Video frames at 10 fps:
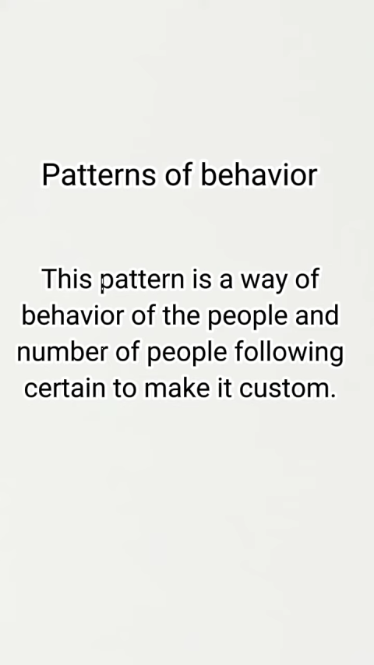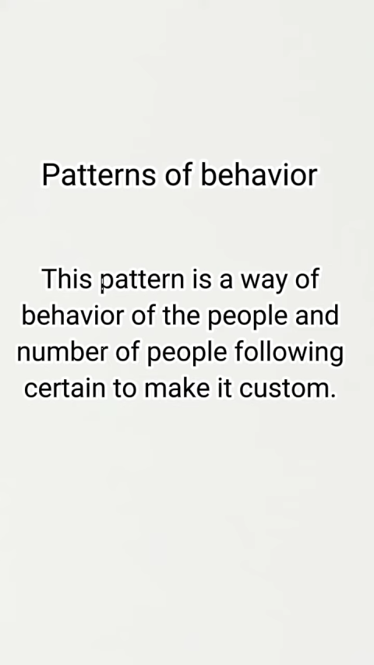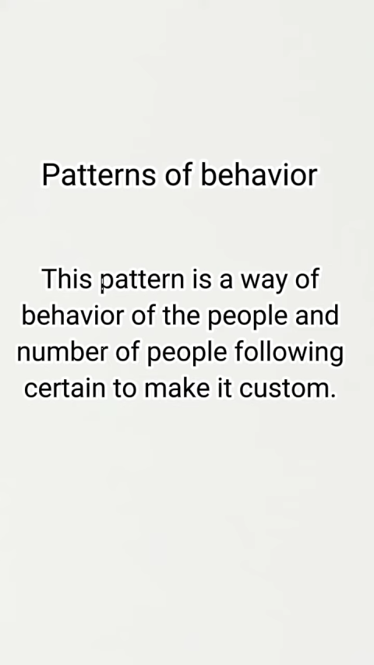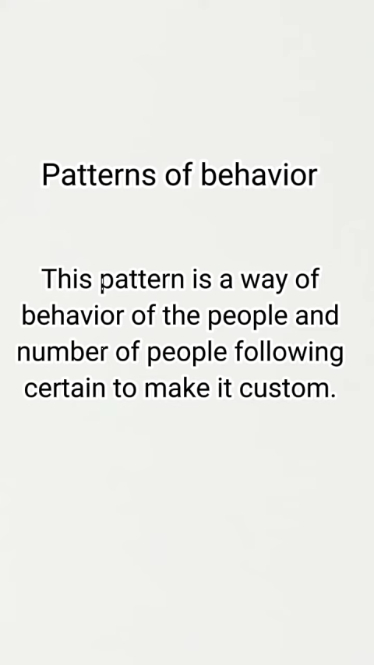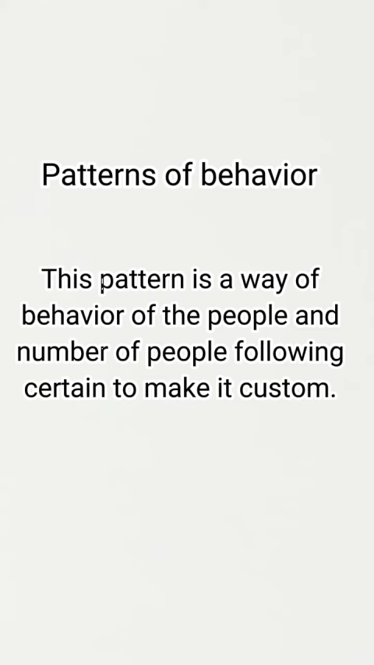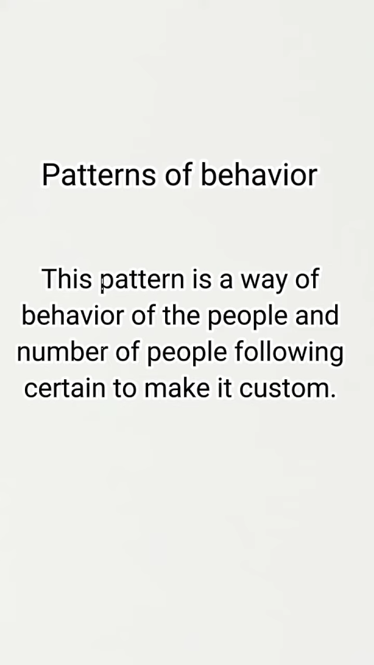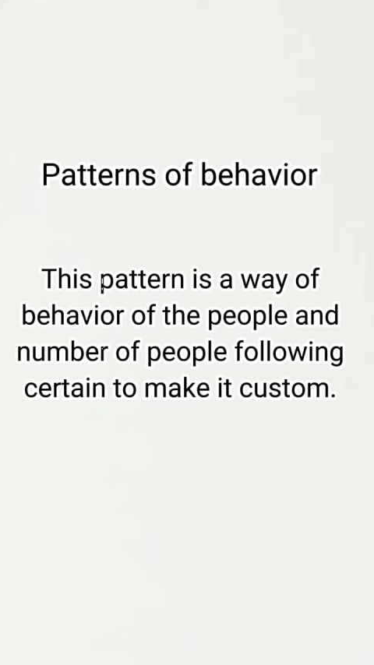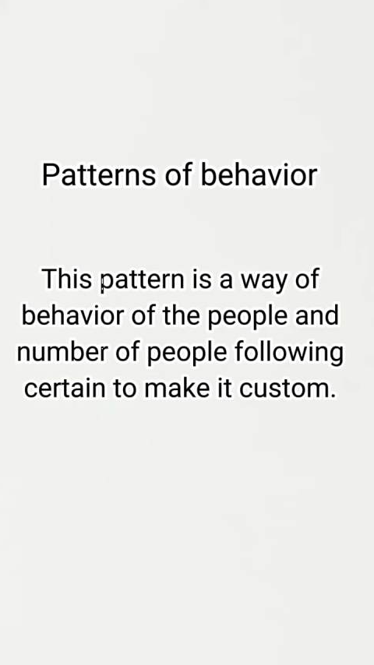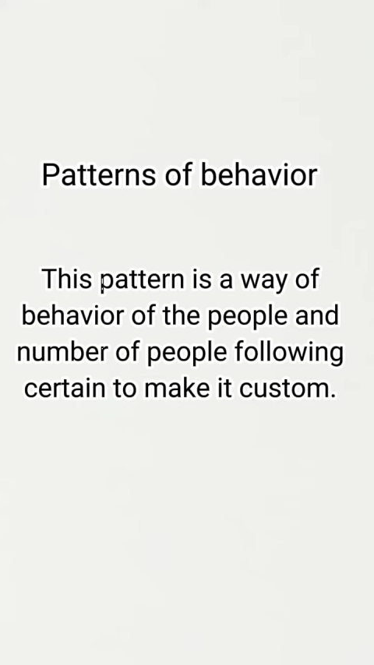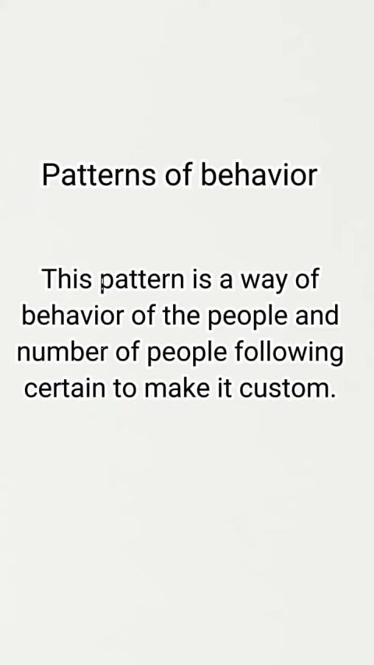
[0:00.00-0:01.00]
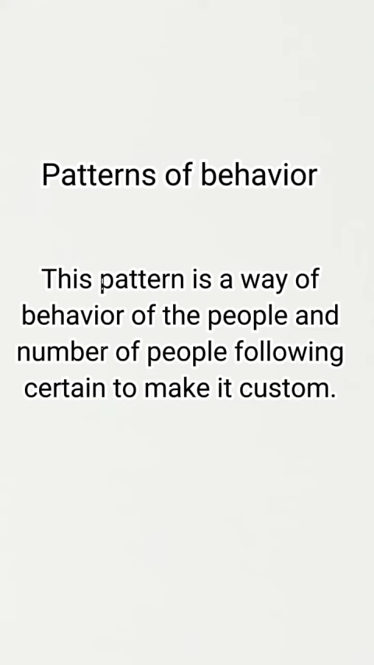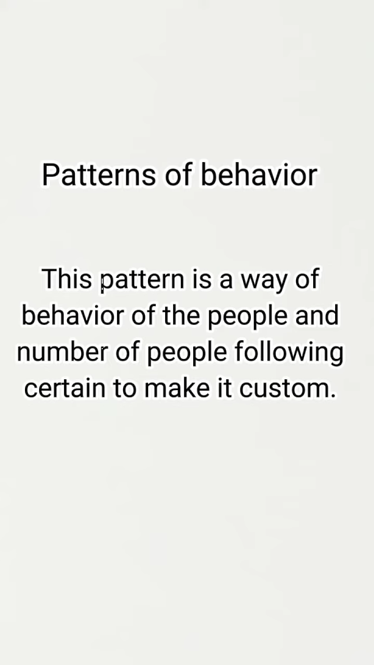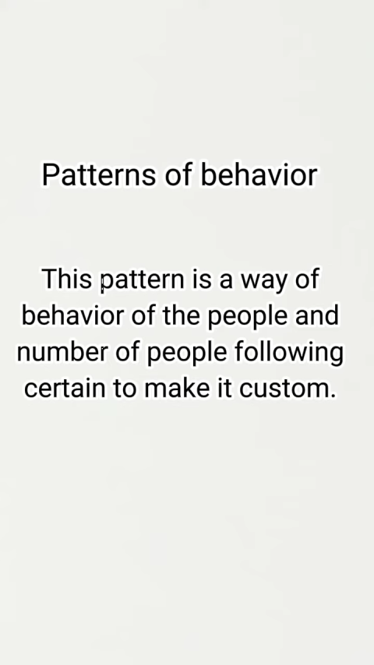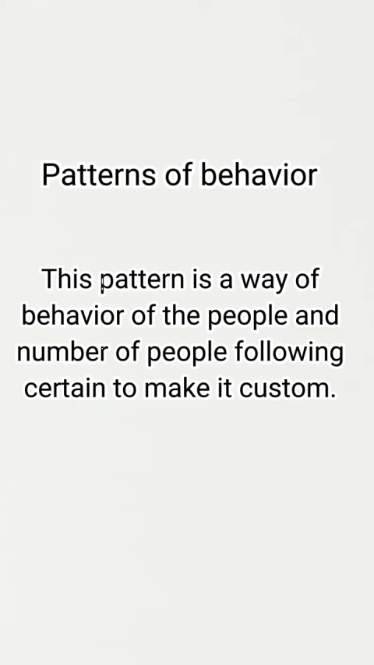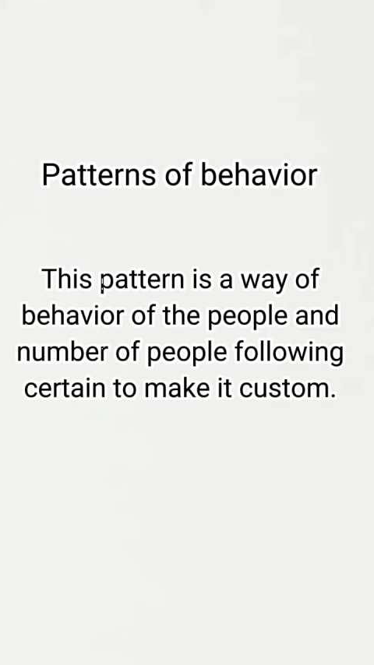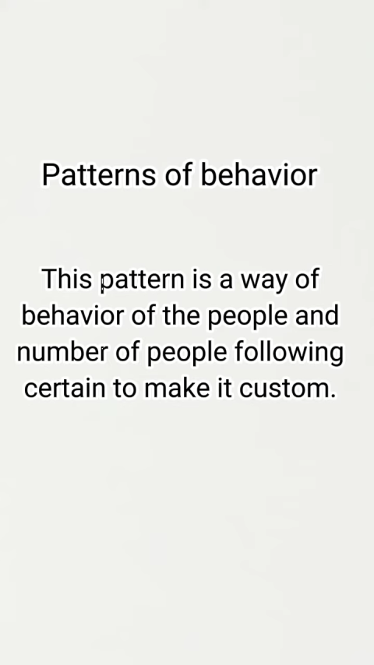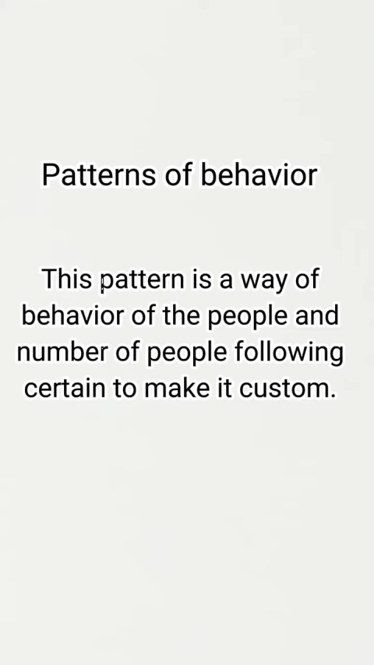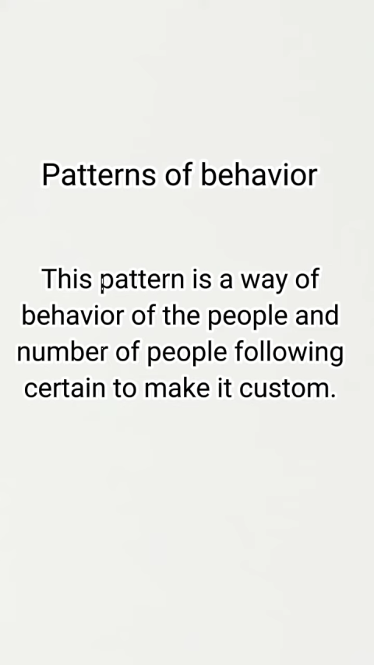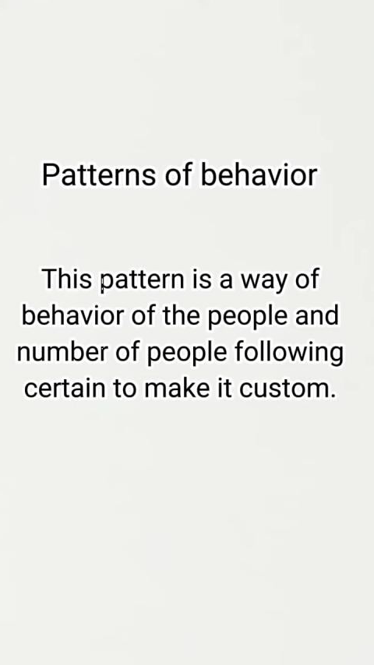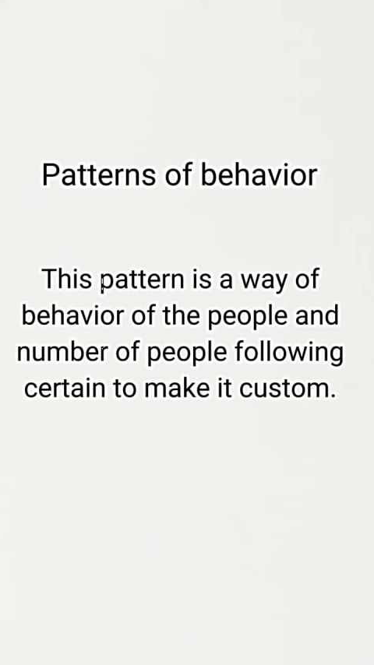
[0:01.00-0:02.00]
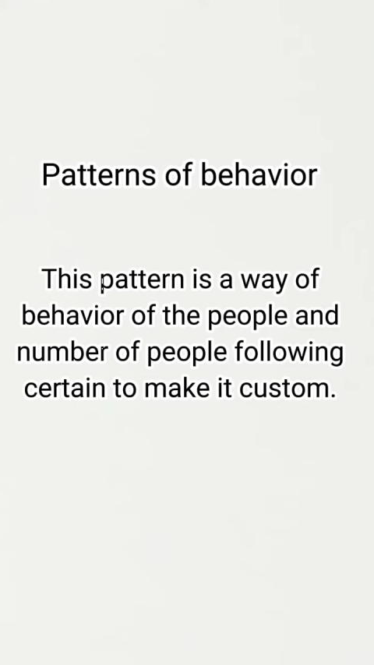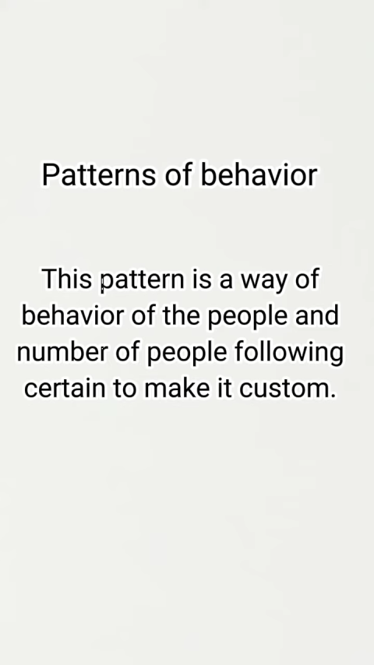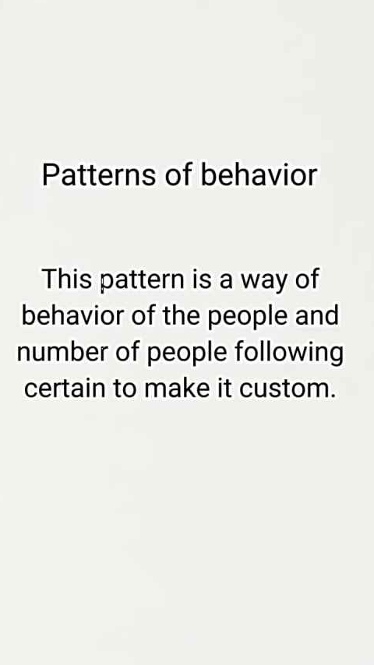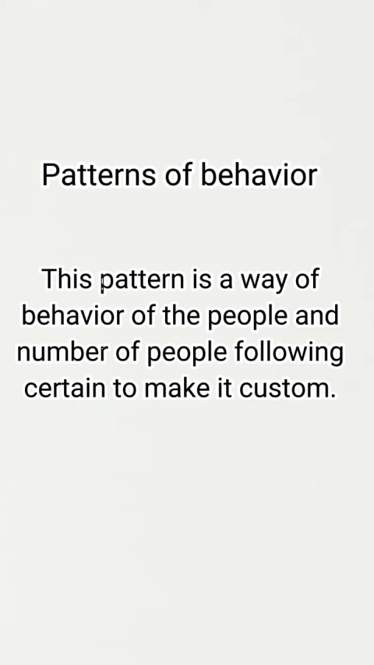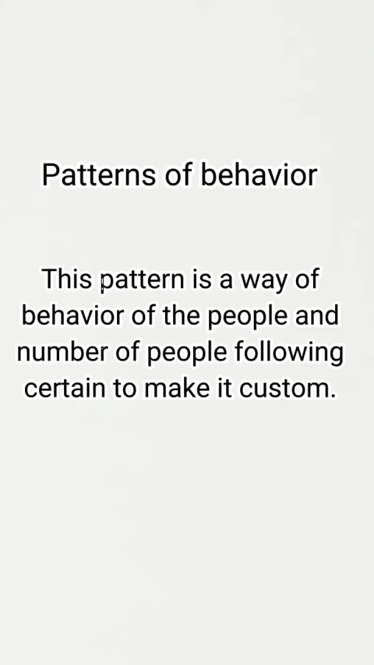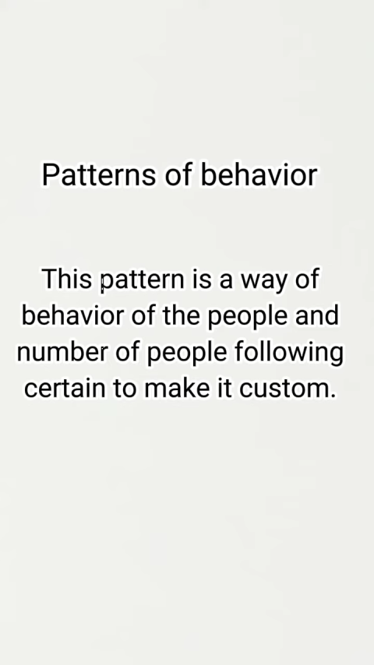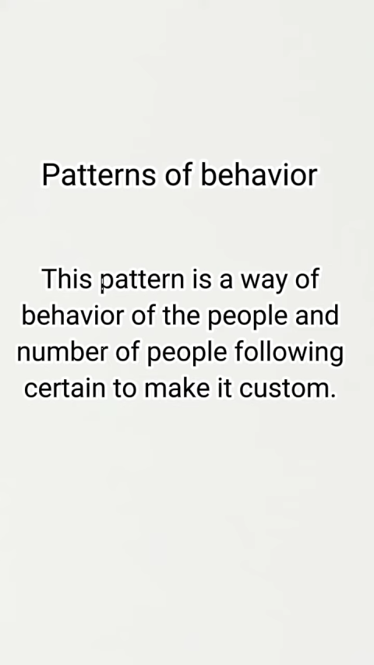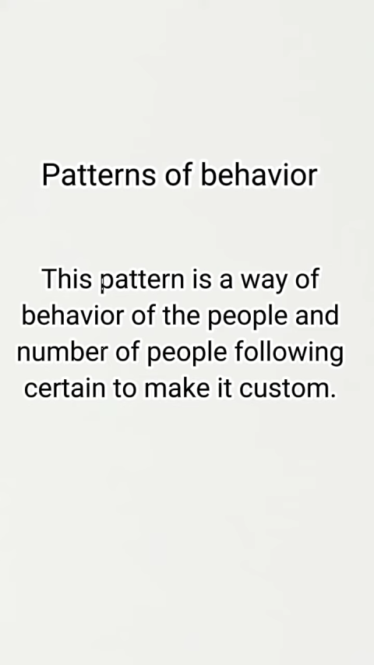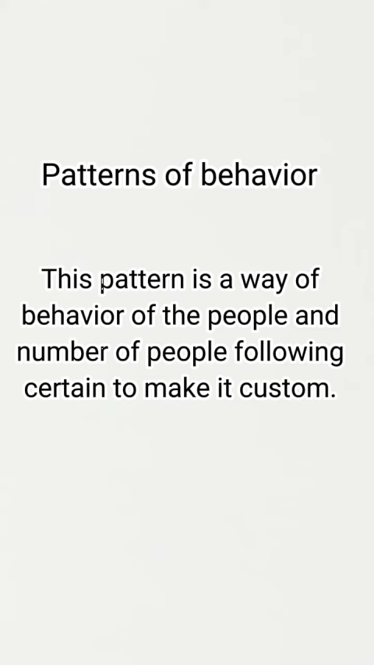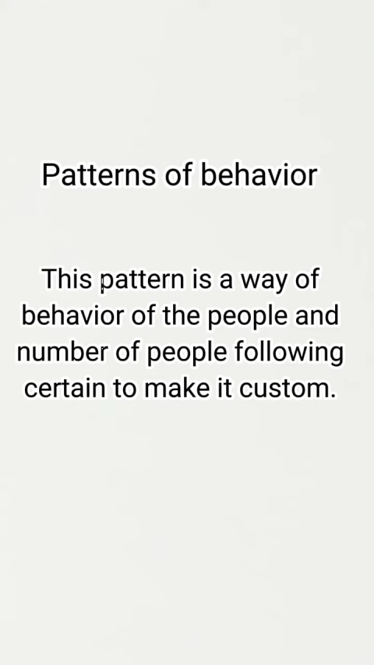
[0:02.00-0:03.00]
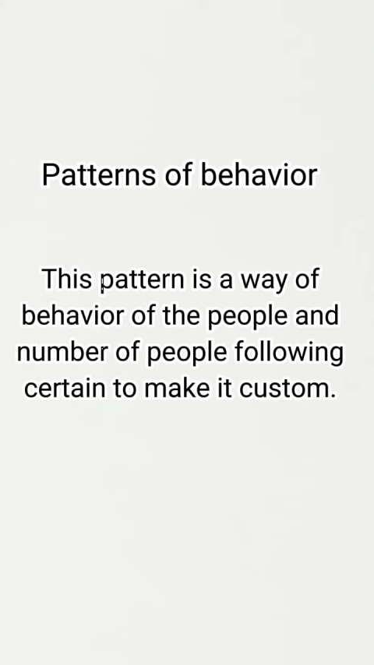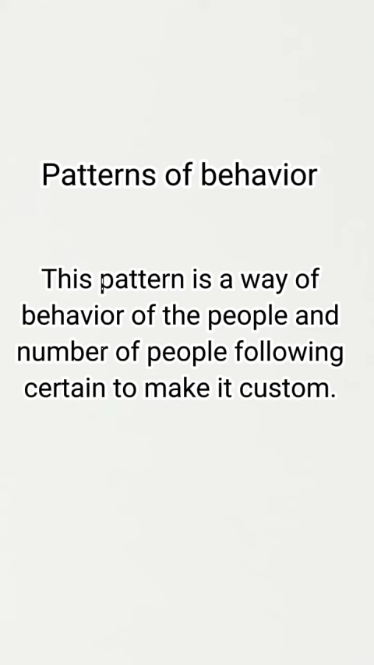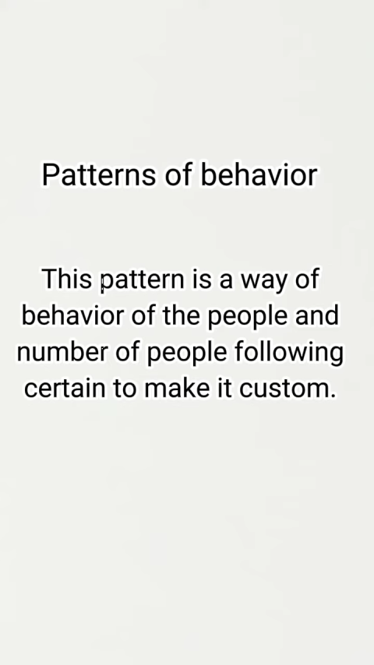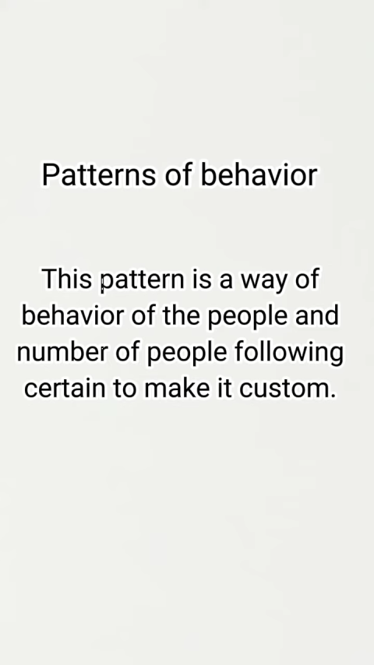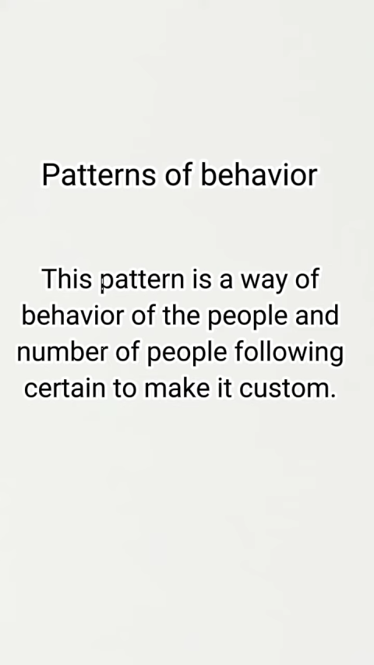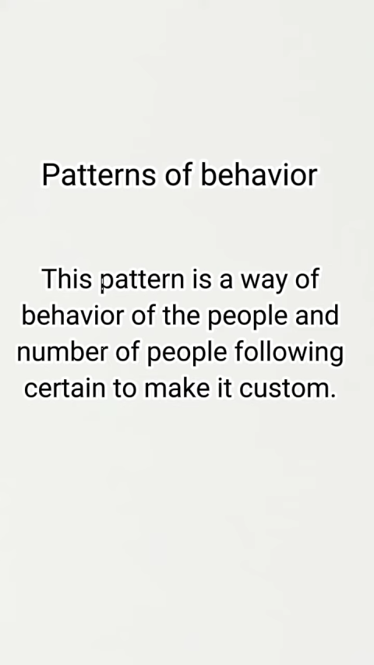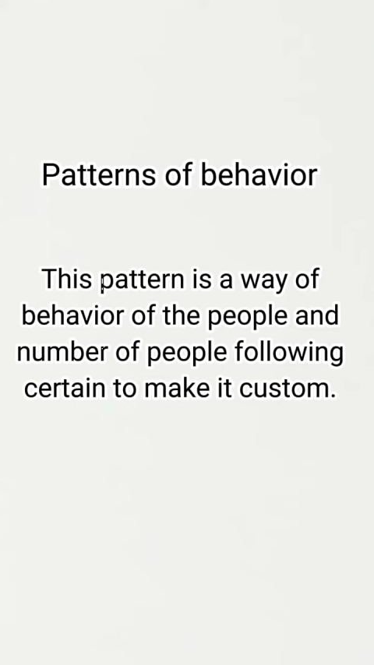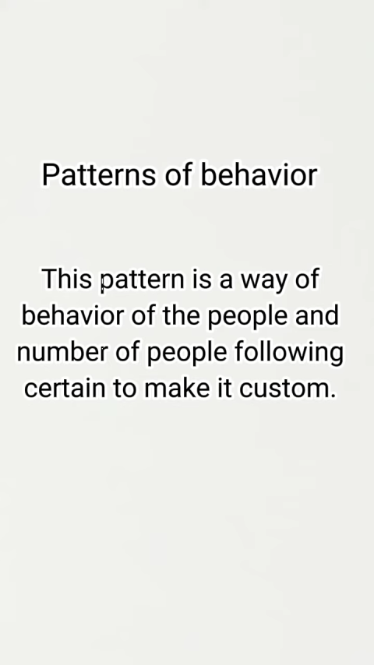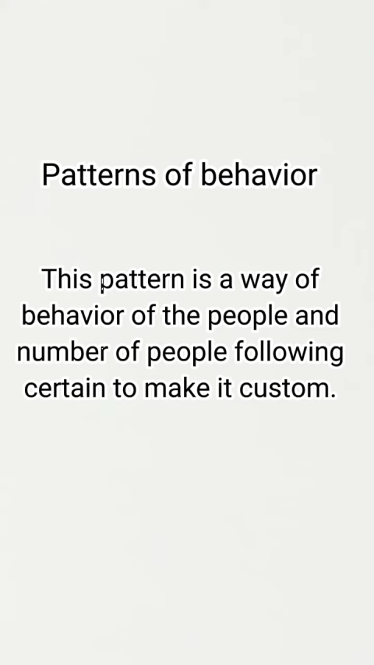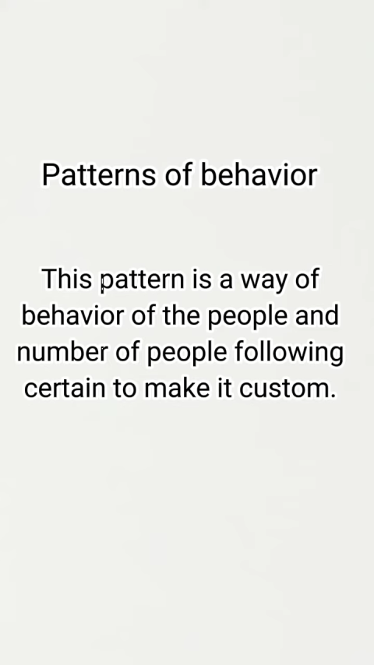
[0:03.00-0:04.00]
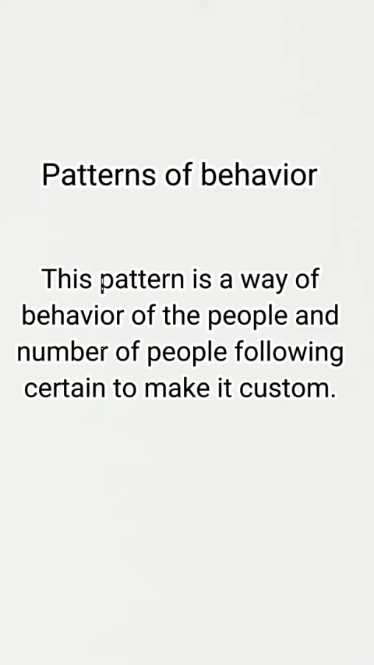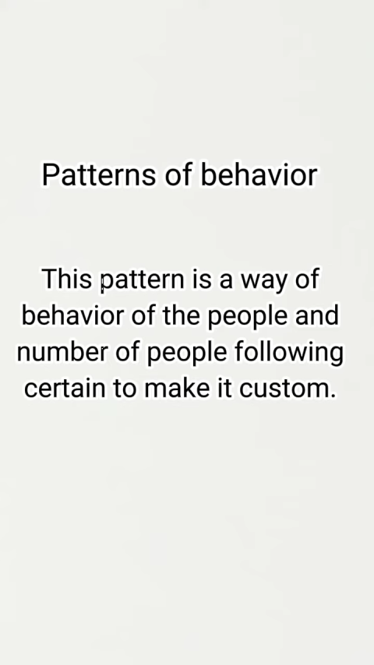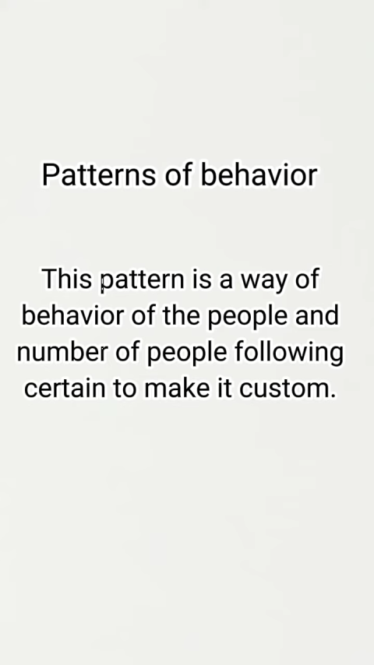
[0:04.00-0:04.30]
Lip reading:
Nobody's mouth can be seen.